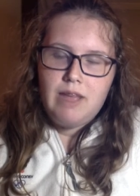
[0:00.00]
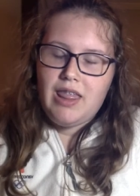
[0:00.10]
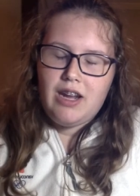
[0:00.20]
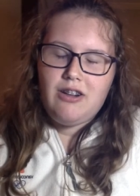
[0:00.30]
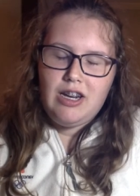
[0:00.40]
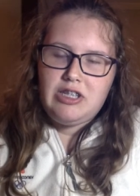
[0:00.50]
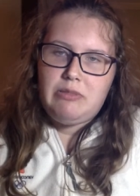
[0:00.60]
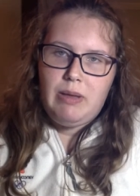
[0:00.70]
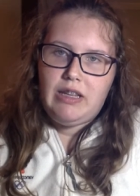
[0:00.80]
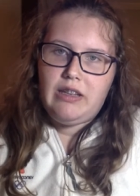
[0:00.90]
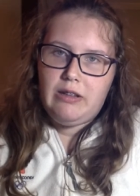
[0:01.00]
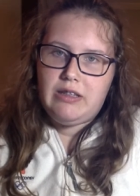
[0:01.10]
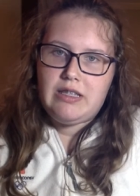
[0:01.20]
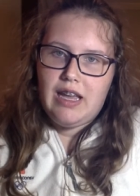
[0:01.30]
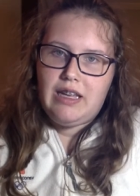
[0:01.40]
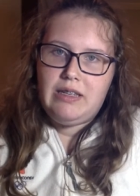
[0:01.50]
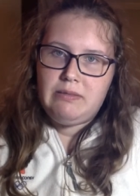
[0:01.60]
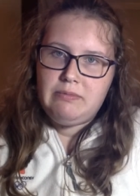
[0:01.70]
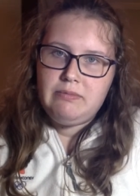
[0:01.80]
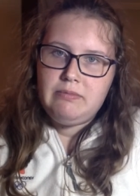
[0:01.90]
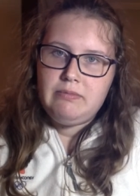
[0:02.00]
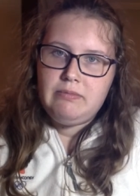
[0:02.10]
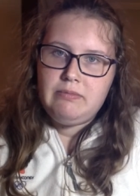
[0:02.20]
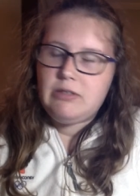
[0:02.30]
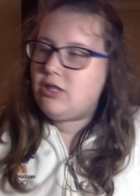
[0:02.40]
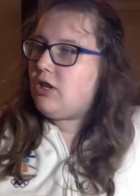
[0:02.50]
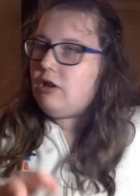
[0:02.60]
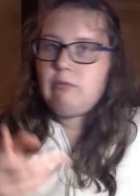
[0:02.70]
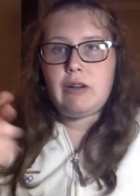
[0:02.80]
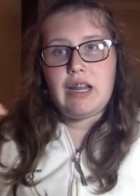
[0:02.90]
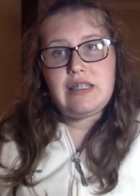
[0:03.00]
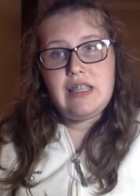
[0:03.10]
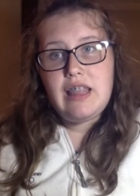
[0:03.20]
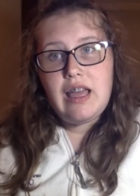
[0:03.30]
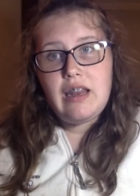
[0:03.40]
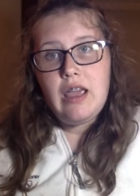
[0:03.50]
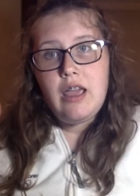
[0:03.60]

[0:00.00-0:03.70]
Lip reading: And that crushed me a little inside. So, when I see that